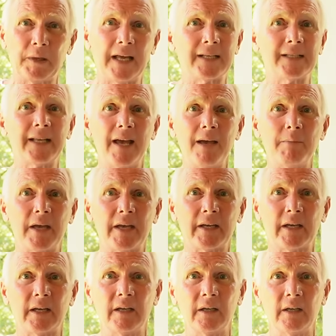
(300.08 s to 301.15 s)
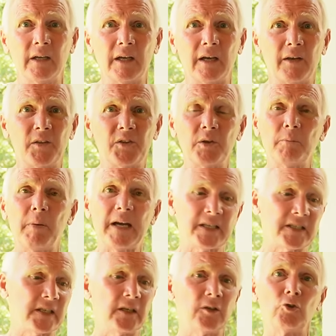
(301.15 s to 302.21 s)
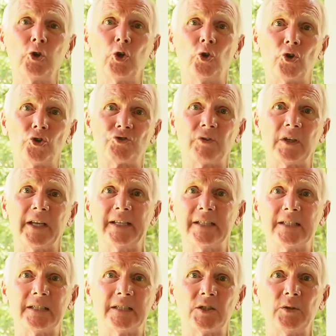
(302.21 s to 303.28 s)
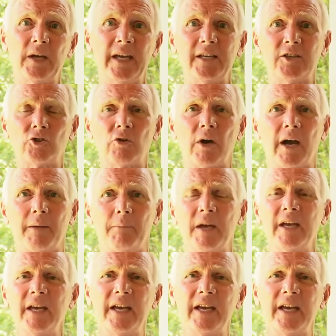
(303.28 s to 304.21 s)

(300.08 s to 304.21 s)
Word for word: pandemic uh, than passing laws related to hate crime?